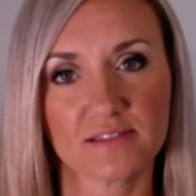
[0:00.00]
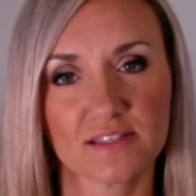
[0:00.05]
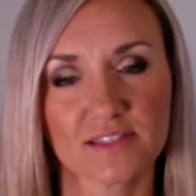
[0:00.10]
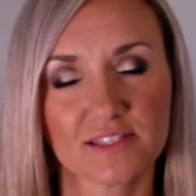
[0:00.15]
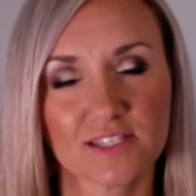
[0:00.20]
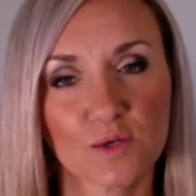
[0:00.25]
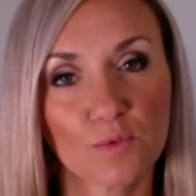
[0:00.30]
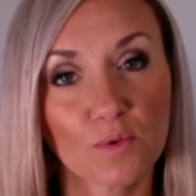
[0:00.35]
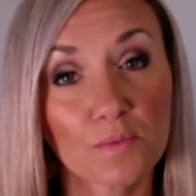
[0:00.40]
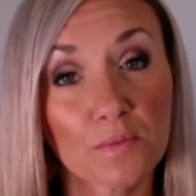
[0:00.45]
And
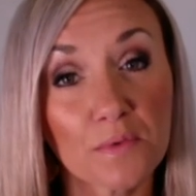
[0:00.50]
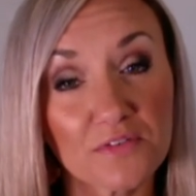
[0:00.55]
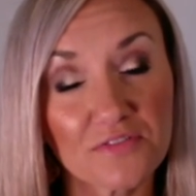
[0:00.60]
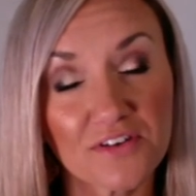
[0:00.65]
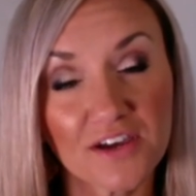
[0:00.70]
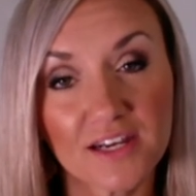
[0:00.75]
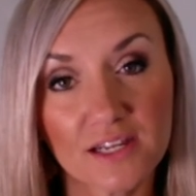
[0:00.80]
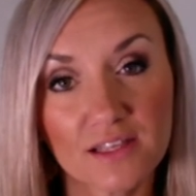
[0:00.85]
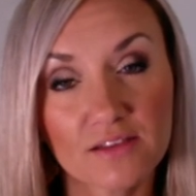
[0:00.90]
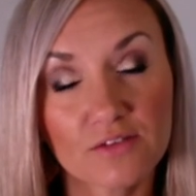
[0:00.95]
so when we're
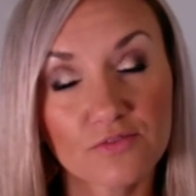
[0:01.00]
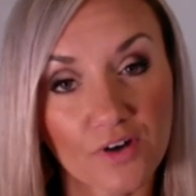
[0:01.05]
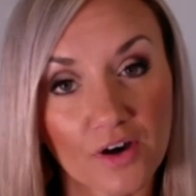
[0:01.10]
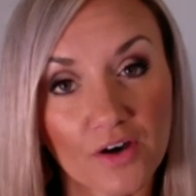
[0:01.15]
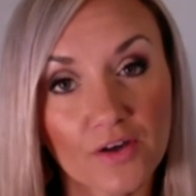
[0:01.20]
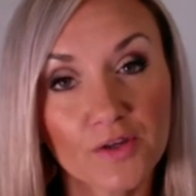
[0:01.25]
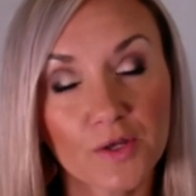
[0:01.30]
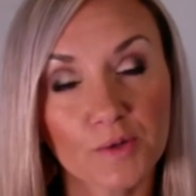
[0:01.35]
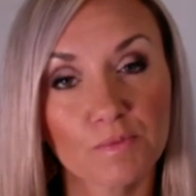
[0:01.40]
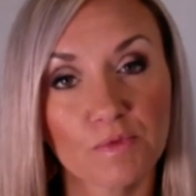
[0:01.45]
finding the
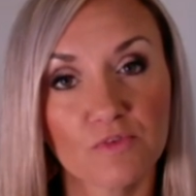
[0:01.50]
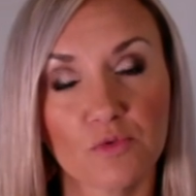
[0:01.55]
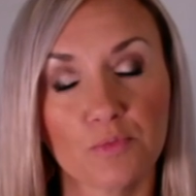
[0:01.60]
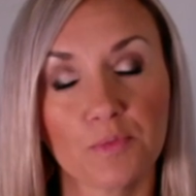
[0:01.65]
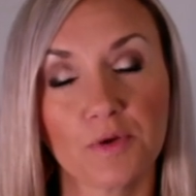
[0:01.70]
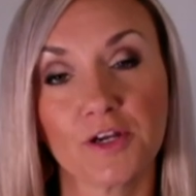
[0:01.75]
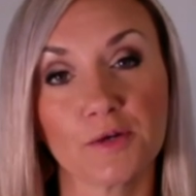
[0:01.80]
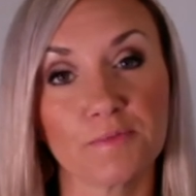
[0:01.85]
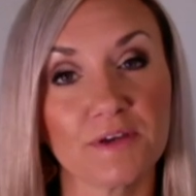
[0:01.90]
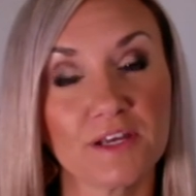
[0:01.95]
volume of a
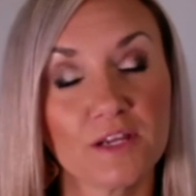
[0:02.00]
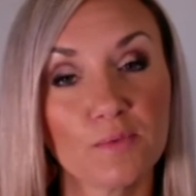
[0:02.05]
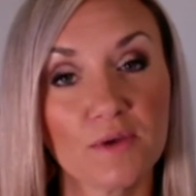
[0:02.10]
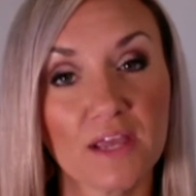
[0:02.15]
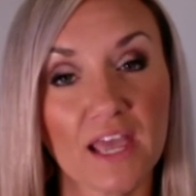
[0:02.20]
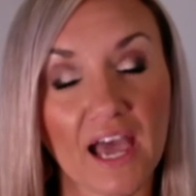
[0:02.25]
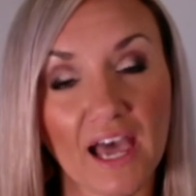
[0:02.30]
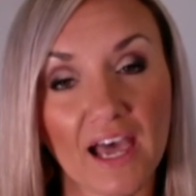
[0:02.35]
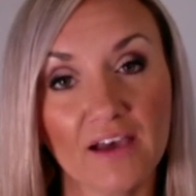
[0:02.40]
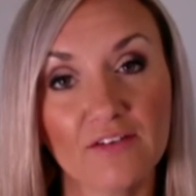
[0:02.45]
pyramid, we
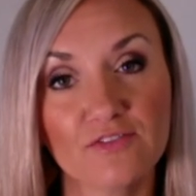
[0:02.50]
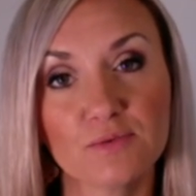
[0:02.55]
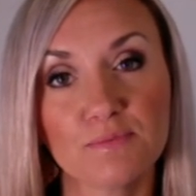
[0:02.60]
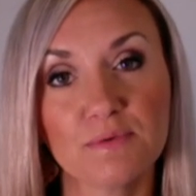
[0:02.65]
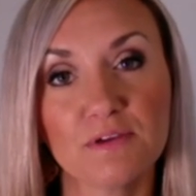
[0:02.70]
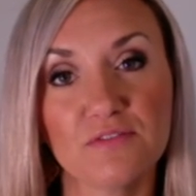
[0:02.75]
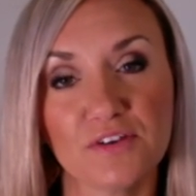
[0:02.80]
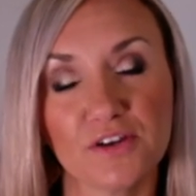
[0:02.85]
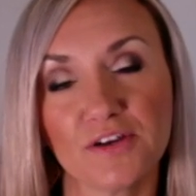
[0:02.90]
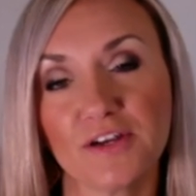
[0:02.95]
have to
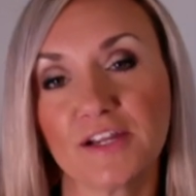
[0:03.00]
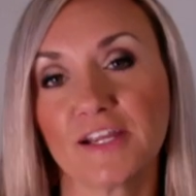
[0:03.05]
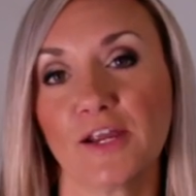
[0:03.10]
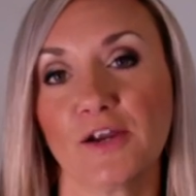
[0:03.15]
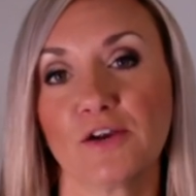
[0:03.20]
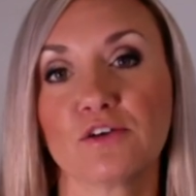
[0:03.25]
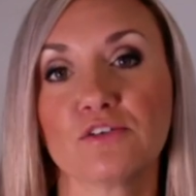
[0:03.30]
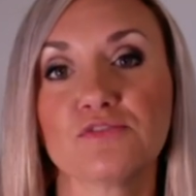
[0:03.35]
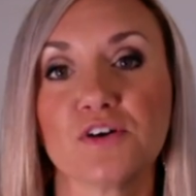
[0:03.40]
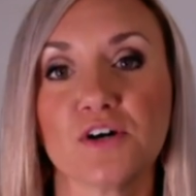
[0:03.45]
be very
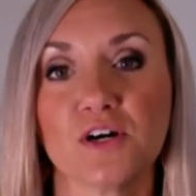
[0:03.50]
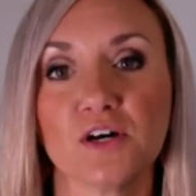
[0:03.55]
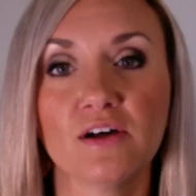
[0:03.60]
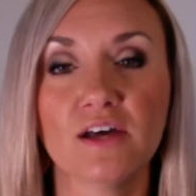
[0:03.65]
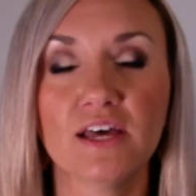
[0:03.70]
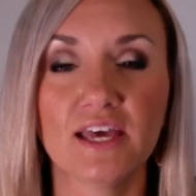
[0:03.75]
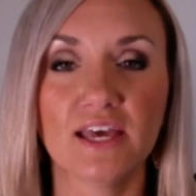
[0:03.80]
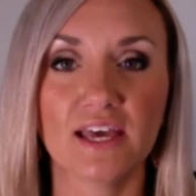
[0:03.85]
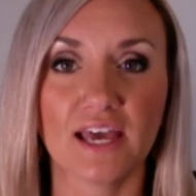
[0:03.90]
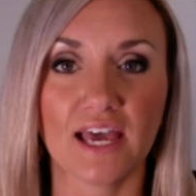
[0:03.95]
careful
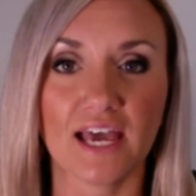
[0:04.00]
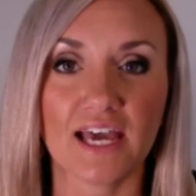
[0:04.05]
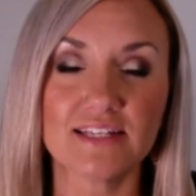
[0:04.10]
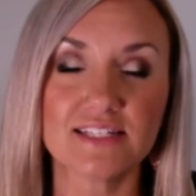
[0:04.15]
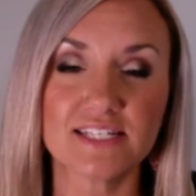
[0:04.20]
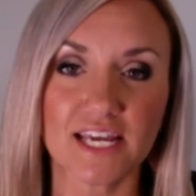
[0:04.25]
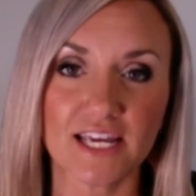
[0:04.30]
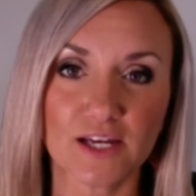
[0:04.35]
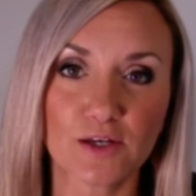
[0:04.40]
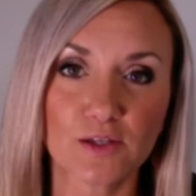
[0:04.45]
and
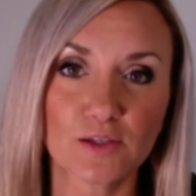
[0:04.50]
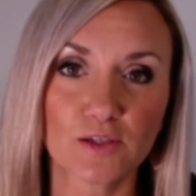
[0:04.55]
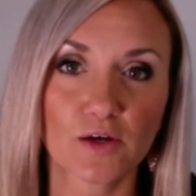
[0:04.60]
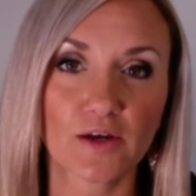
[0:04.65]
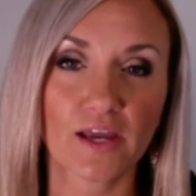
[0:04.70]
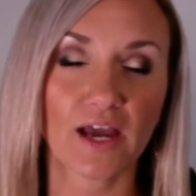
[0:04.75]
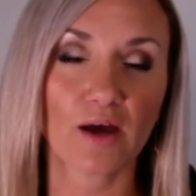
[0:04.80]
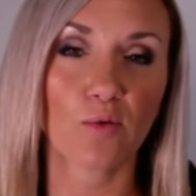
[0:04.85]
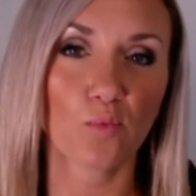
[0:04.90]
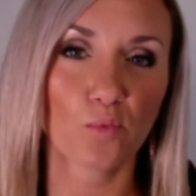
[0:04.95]
take a look
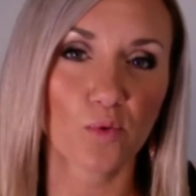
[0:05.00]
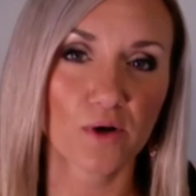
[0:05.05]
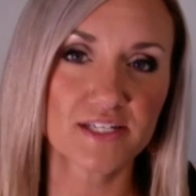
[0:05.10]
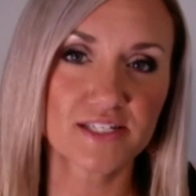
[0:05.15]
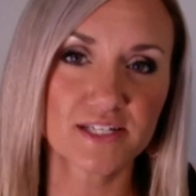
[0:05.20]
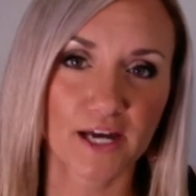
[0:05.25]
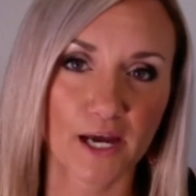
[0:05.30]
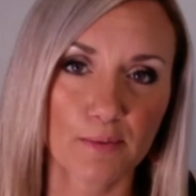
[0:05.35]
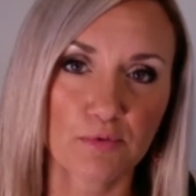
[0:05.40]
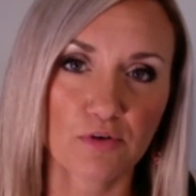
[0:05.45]
at what
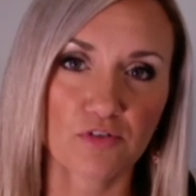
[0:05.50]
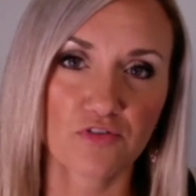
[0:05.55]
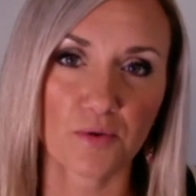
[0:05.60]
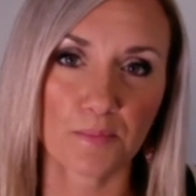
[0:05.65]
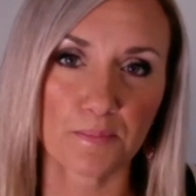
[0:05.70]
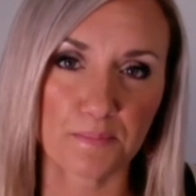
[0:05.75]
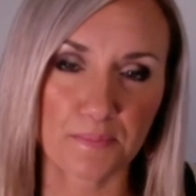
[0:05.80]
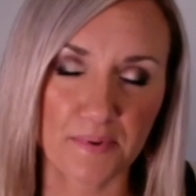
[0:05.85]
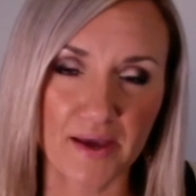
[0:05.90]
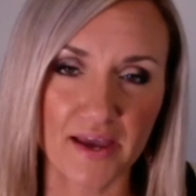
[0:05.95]
type of a
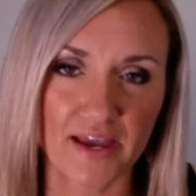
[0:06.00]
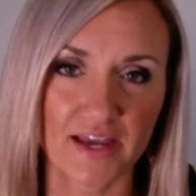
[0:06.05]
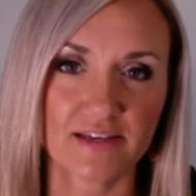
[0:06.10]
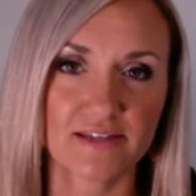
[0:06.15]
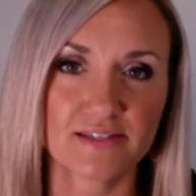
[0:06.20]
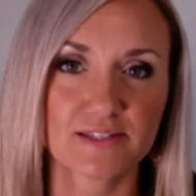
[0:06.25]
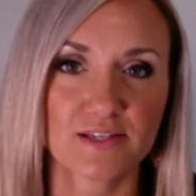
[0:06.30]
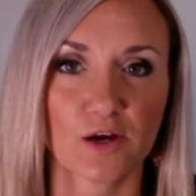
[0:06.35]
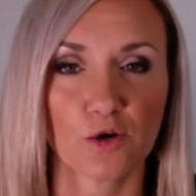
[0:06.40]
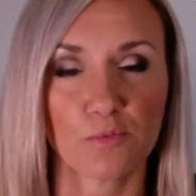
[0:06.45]

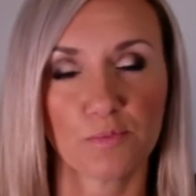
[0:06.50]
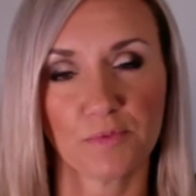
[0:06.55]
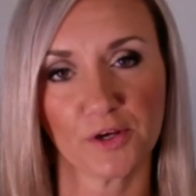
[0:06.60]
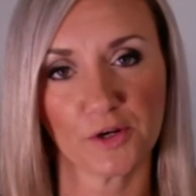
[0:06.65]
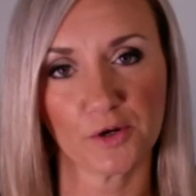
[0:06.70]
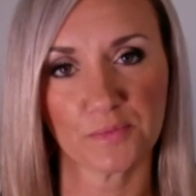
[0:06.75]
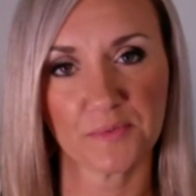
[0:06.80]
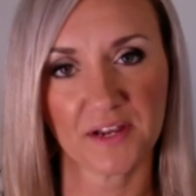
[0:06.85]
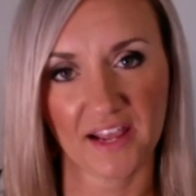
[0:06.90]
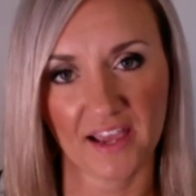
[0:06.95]
base our
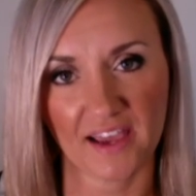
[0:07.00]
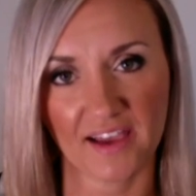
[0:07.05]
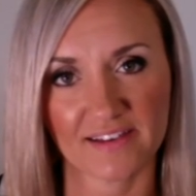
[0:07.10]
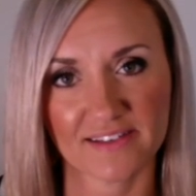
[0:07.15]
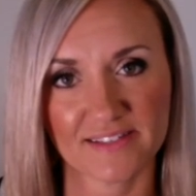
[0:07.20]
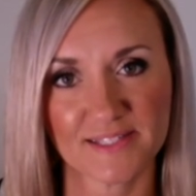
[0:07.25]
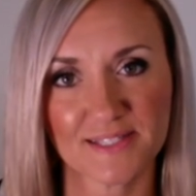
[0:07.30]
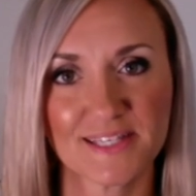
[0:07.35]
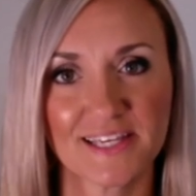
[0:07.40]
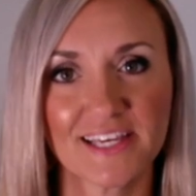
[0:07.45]
pyramid
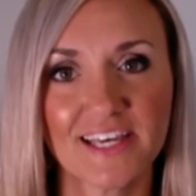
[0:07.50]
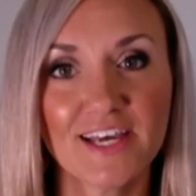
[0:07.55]
has.